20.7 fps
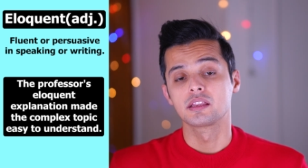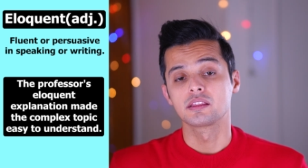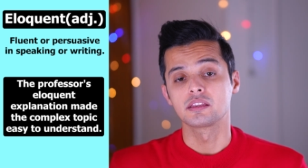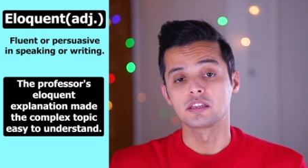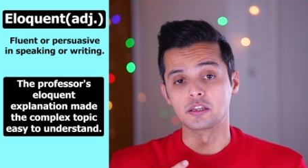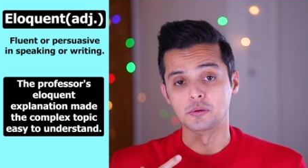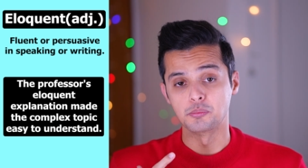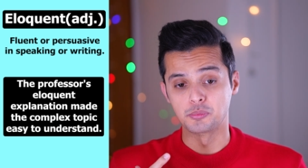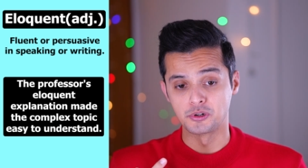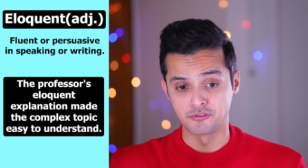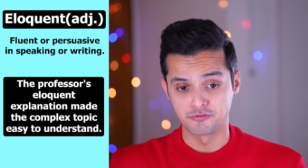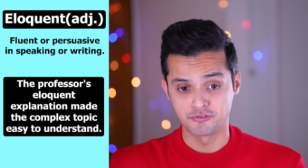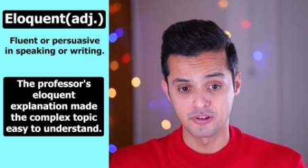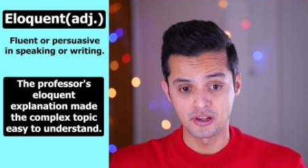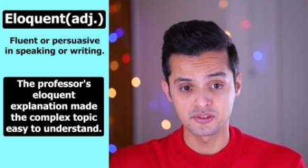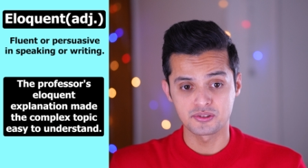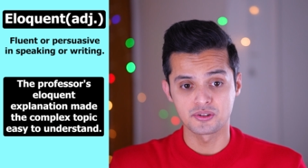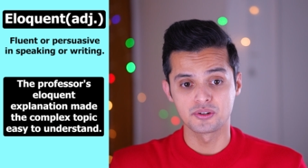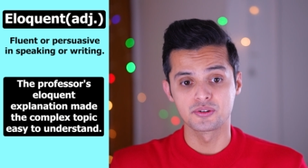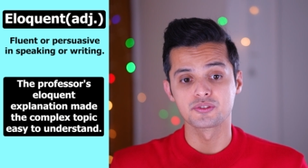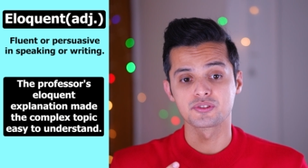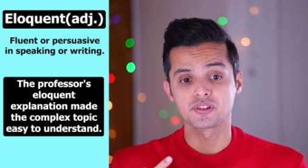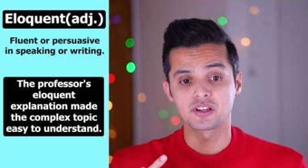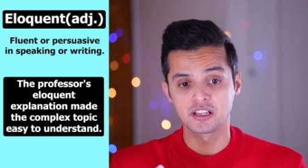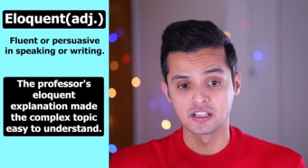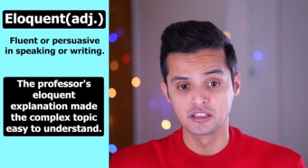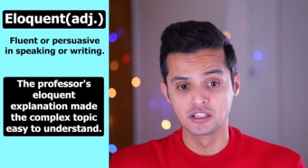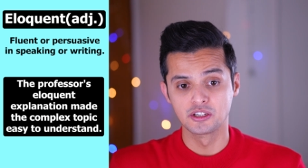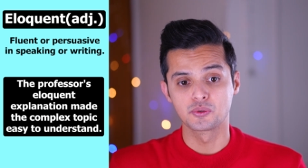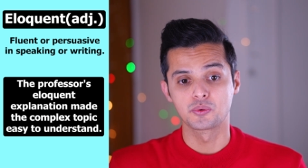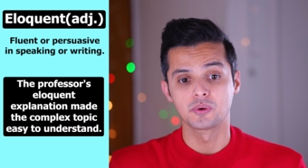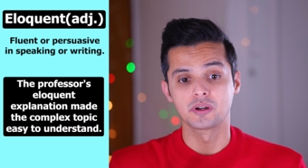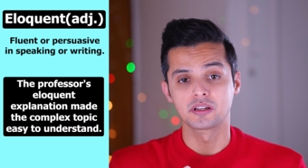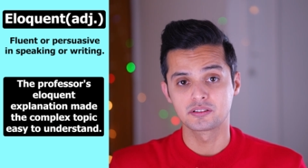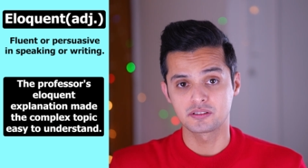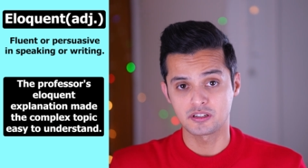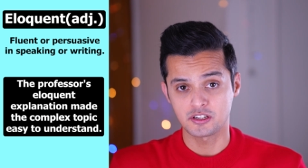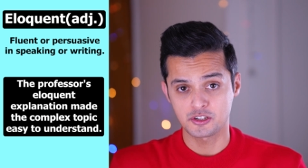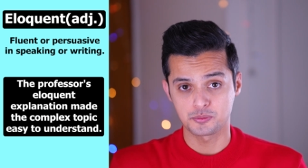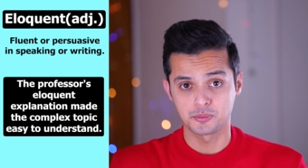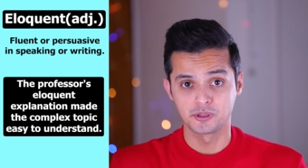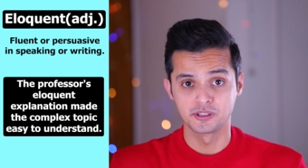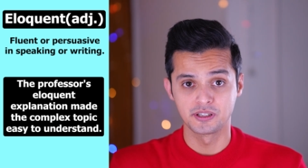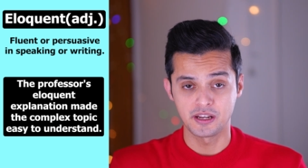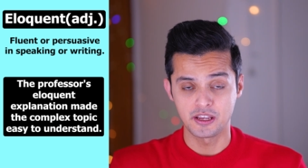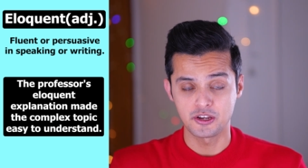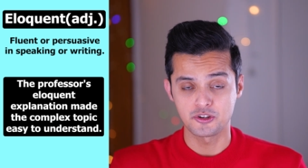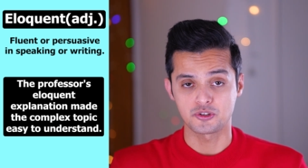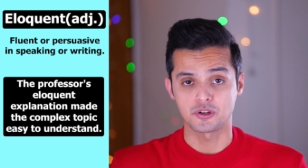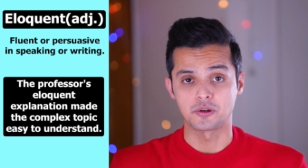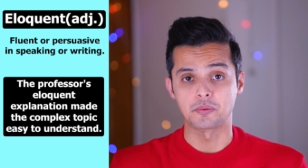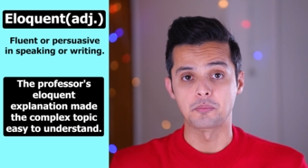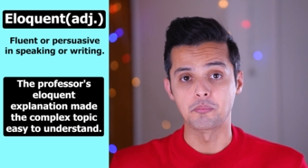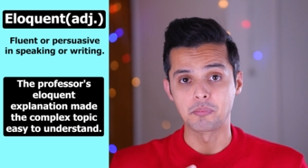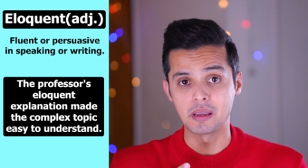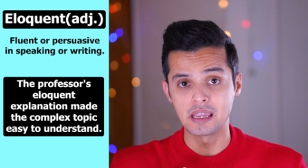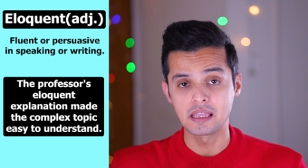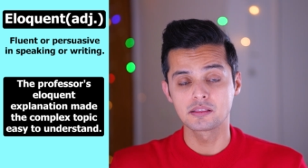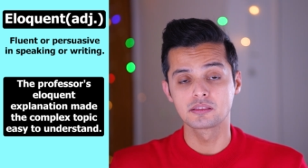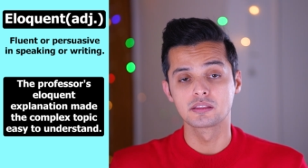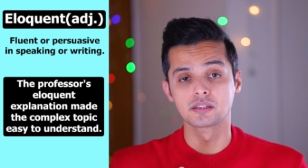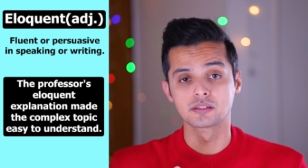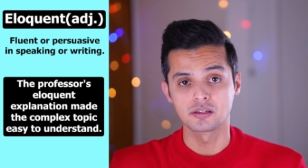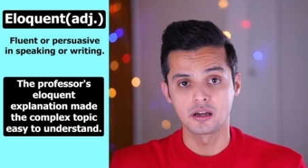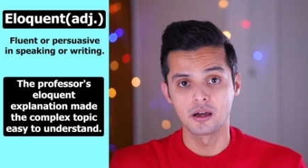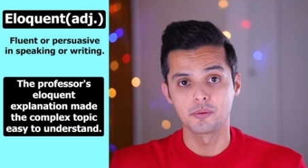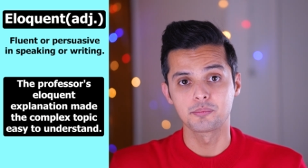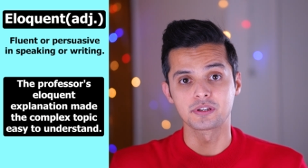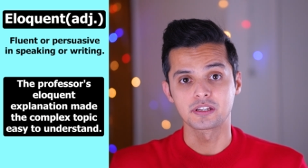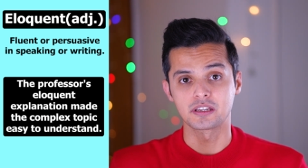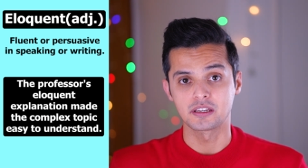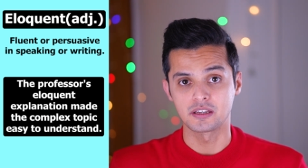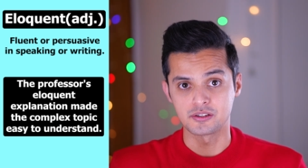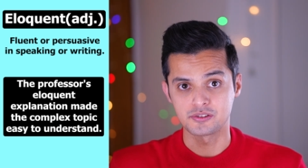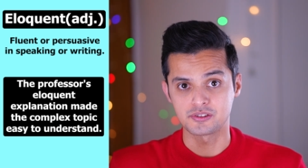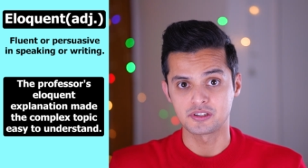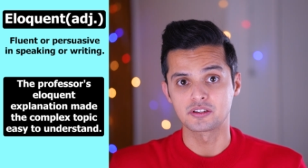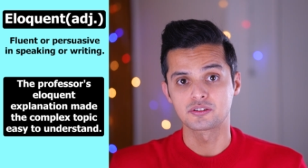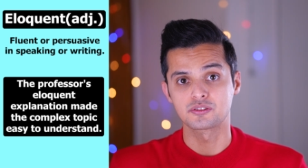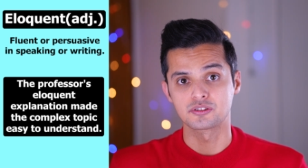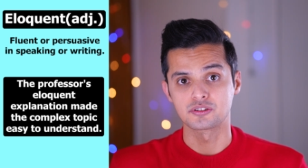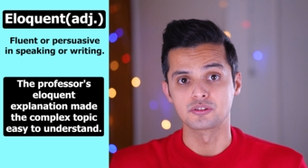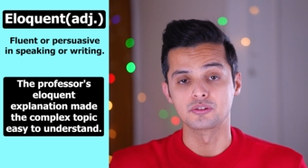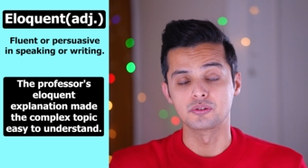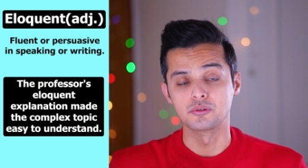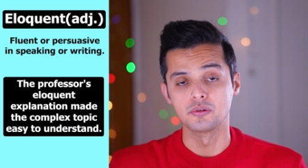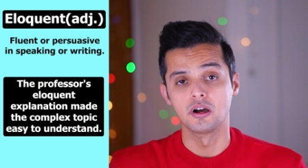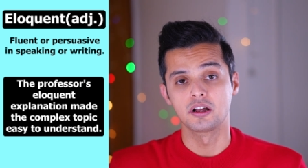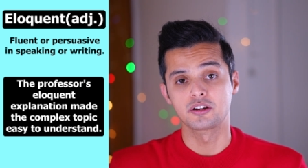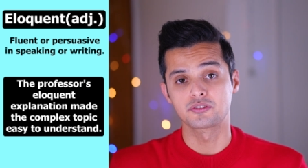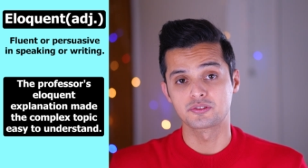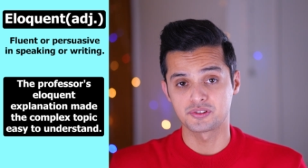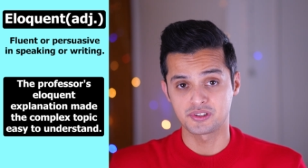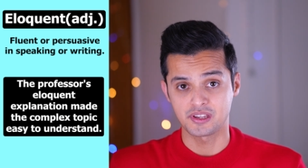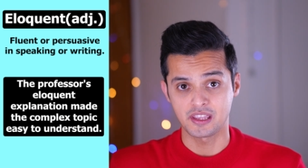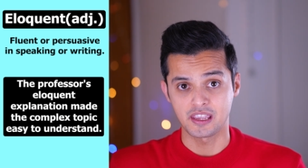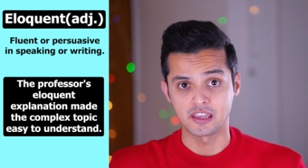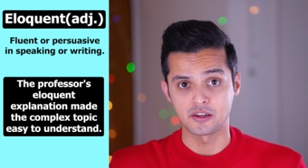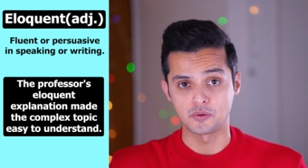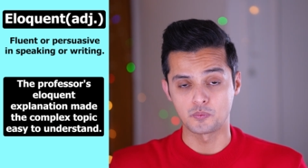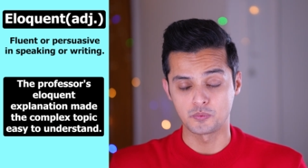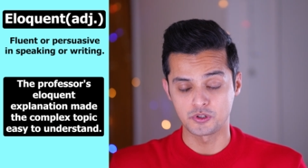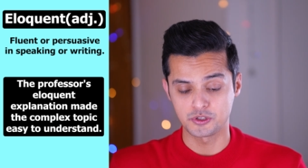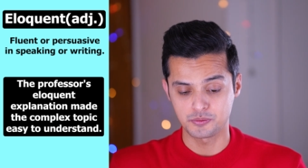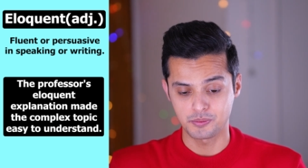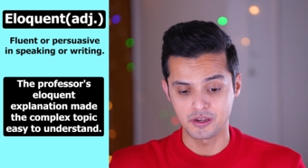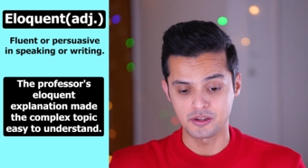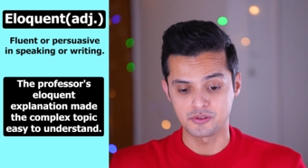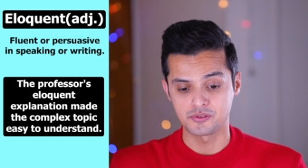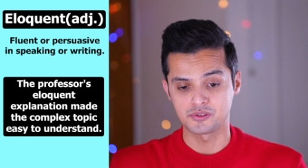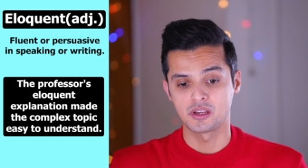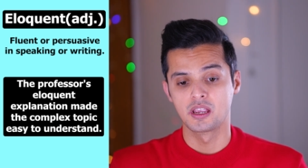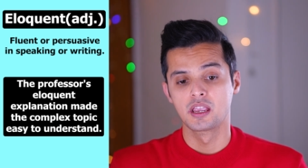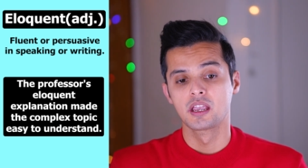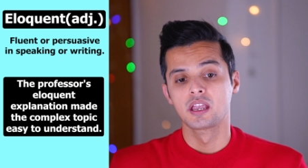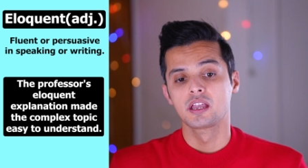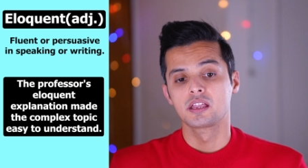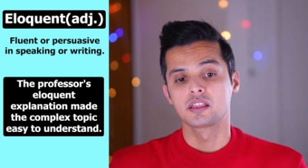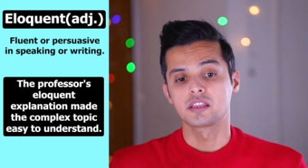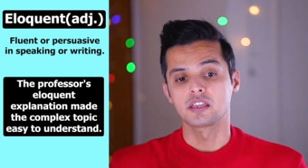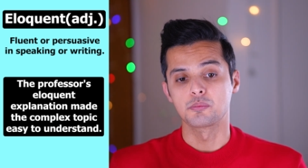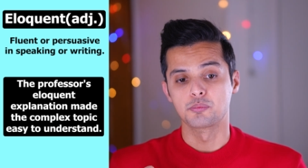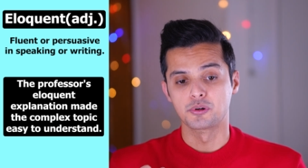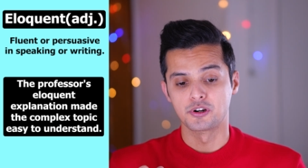The professor's eloquent explanation made the topic easy to understand, which means the